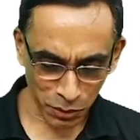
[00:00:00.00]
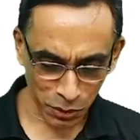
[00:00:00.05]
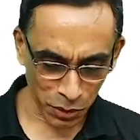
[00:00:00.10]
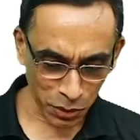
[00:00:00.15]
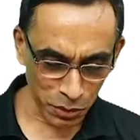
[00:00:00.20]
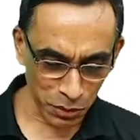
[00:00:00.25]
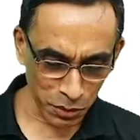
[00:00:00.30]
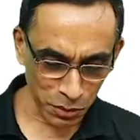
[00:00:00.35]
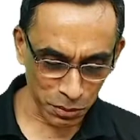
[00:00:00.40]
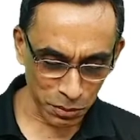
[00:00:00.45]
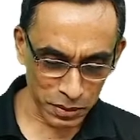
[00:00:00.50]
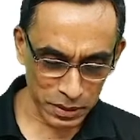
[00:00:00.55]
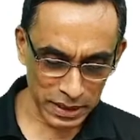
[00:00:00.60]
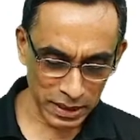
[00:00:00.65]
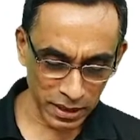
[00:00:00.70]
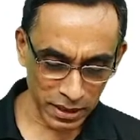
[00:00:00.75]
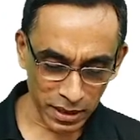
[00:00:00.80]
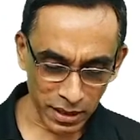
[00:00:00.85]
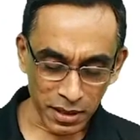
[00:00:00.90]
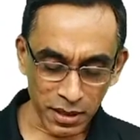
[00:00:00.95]
for you.
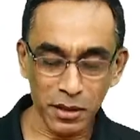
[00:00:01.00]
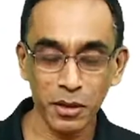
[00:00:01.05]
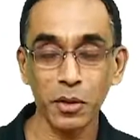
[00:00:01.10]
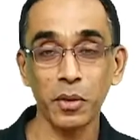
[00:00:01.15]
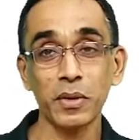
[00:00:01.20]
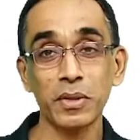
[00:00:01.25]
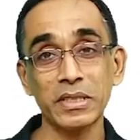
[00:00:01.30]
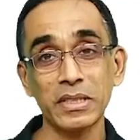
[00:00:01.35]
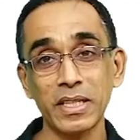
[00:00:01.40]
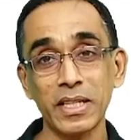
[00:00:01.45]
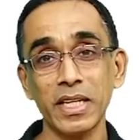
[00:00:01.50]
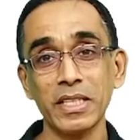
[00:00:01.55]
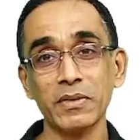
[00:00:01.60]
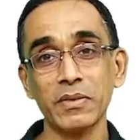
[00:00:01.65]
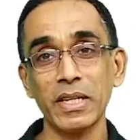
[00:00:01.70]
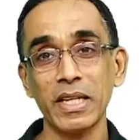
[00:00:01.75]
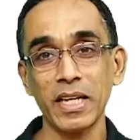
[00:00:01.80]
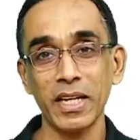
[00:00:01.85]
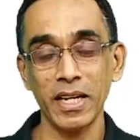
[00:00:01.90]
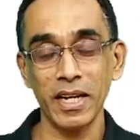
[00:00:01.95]
See, the question is
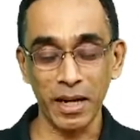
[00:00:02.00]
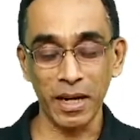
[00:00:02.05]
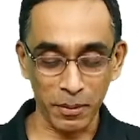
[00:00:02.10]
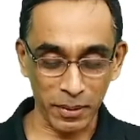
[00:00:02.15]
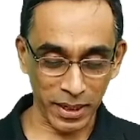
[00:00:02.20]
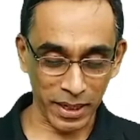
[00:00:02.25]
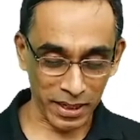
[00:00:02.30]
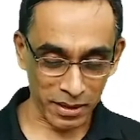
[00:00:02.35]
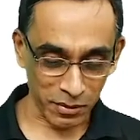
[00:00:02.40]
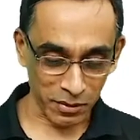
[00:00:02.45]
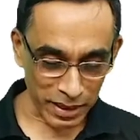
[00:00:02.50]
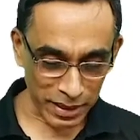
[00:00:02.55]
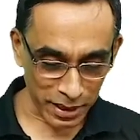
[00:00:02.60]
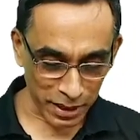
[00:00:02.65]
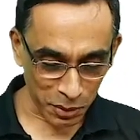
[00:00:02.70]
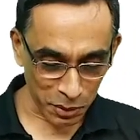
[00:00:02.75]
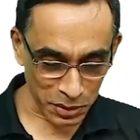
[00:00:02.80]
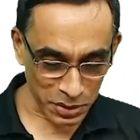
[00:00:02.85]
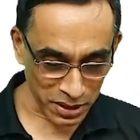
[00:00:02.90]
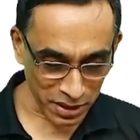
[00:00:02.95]
very elaborate.
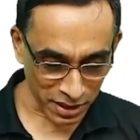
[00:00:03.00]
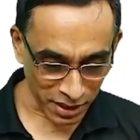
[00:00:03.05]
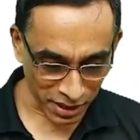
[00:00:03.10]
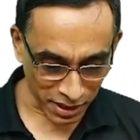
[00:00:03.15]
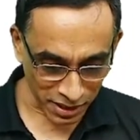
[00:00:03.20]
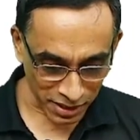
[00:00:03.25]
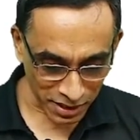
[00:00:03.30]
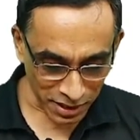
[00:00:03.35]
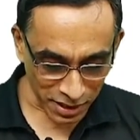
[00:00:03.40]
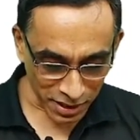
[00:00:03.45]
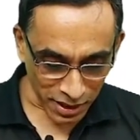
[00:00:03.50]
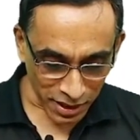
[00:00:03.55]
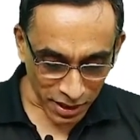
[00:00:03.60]
Valiya question aanu.